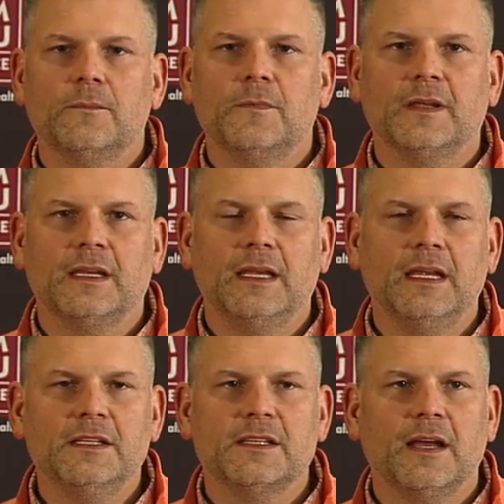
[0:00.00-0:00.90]
the
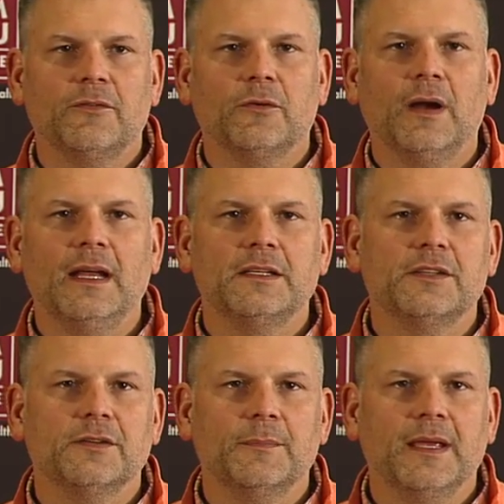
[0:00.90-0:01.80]
kids have a right
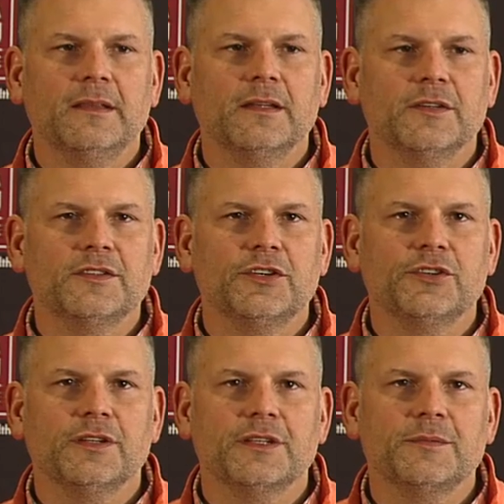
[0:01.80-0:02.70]
to make the
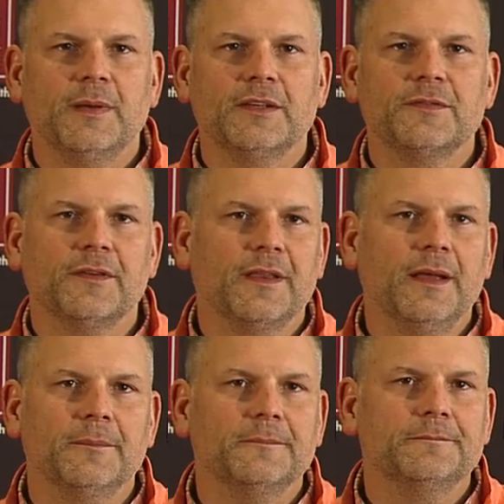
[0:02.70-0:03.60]
decision that's best for
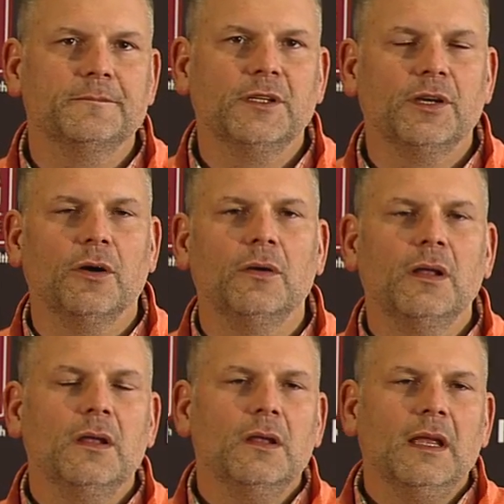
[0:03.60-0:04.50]
them.
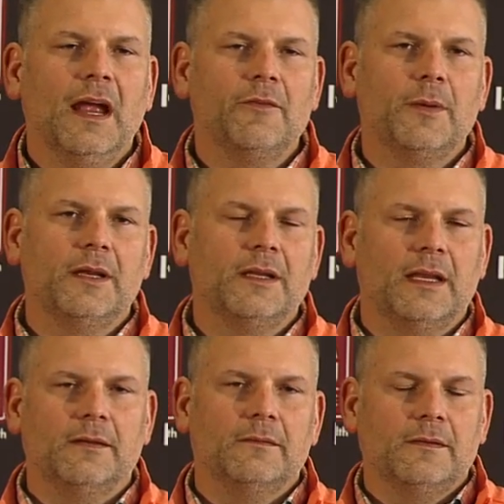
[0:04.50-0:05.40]
Everybody,
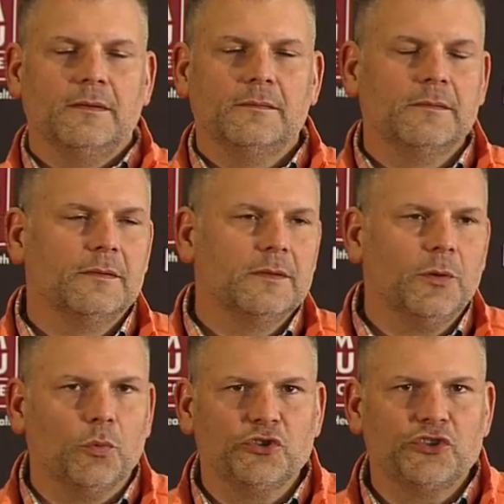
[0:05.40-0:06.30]
and
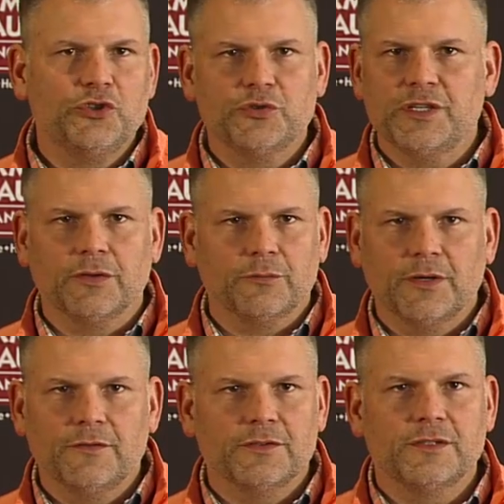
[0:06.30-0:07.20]
we'll just use Dylan
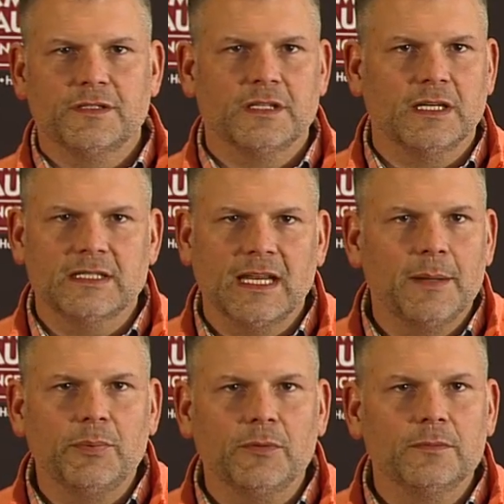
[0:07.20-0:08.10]
Rivers as an
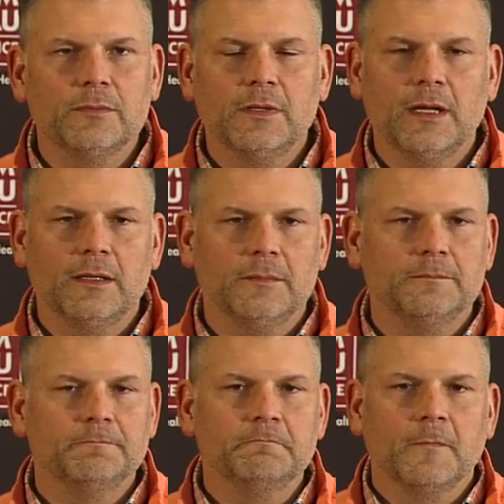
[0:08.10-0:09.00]
example.
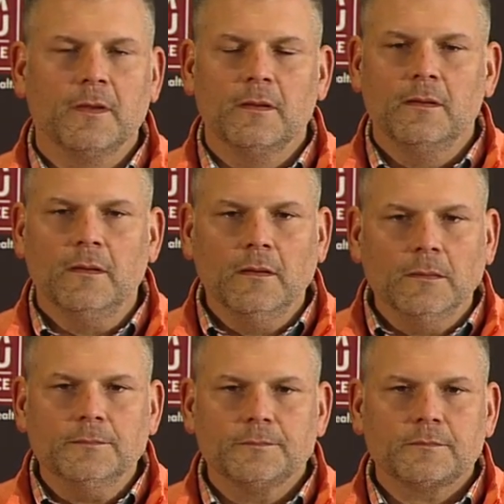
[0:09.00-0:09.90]

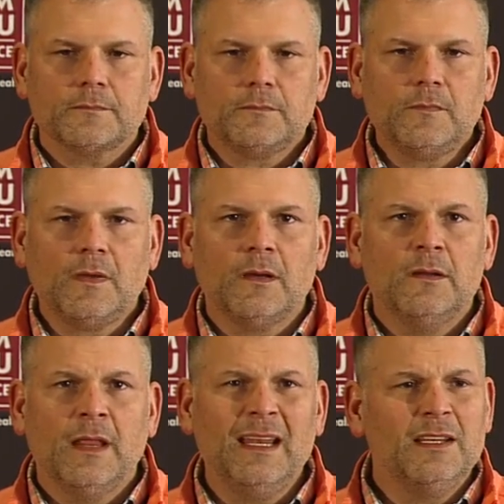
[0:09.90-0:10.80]

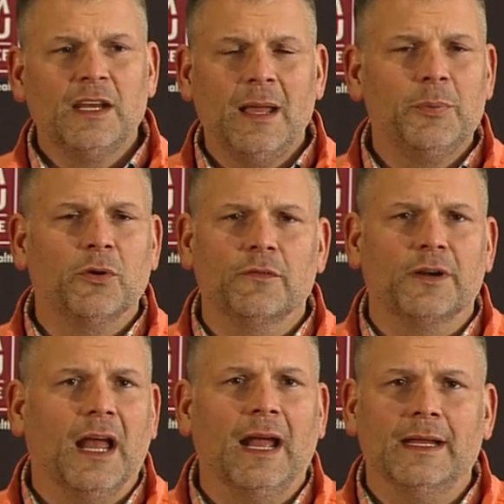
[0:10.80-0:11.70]
That didn't happen
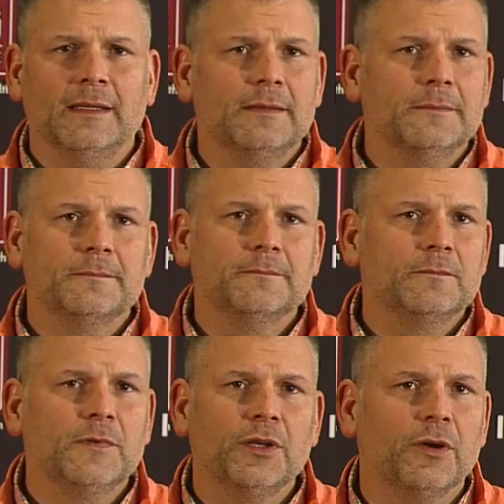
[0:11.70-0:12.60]
overnight.
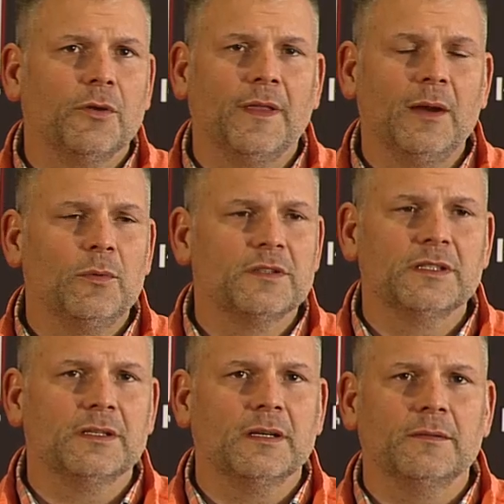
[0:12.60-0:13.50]
That
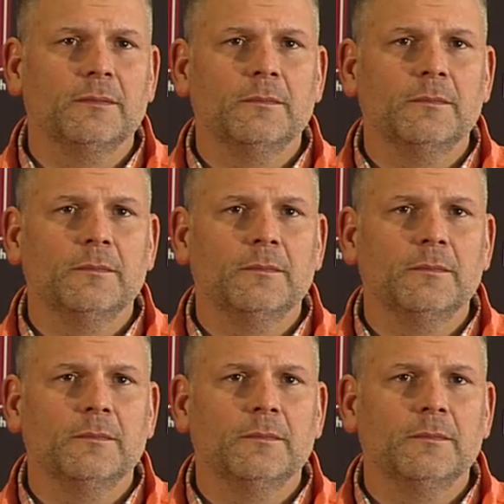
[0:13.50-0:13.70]
wasn't a,